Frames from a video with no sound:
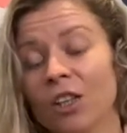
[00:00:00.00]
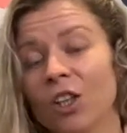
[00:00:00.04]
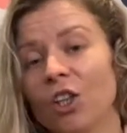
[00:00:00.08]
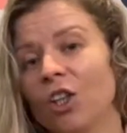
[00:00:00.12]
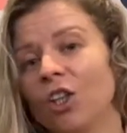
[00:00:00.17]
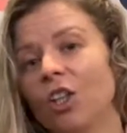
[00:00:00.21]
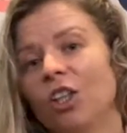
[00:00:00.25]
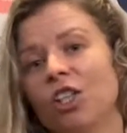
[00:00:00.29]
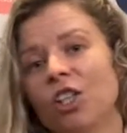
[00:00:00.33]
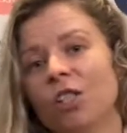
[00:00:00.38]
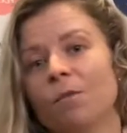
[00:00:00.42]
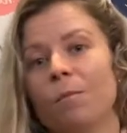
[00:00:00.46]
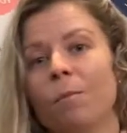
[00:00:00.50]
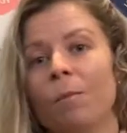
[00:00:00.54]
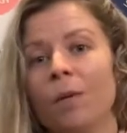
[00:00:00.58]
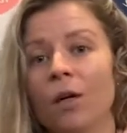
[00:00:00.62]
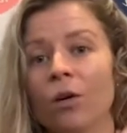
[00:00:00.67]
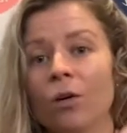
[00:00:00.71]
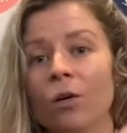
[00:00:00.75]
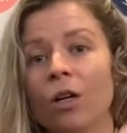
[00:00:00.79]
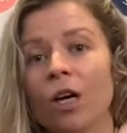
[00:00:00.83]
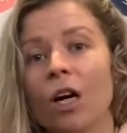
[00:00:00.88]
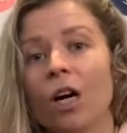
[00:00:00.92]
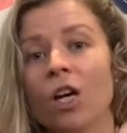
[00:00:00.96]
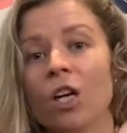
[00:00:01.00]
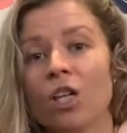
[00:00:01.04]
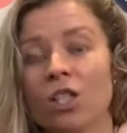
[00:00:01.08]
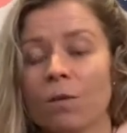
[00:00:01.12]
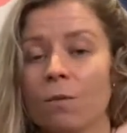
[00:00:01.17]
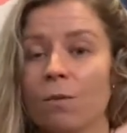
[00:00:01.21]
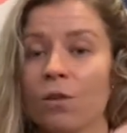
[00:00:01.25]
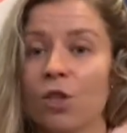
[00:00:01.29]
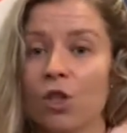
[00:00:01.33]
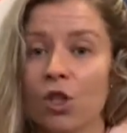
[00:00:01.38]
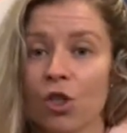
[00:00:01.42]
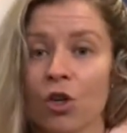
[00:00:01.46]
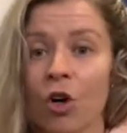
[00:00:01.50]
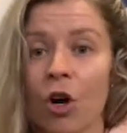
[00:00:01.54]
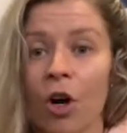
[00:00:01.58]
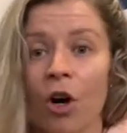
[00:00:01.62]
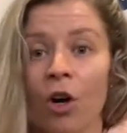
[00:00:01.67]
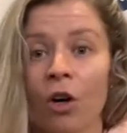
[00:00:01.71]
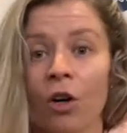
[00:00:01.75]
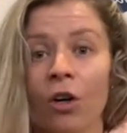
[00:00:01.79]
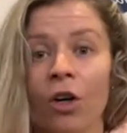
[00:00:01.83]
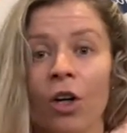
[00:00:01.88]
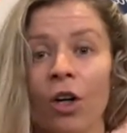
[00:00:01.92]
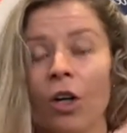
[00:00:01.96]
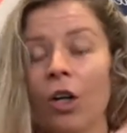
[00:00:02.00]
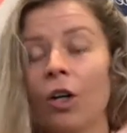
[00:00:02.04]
You can just build some strong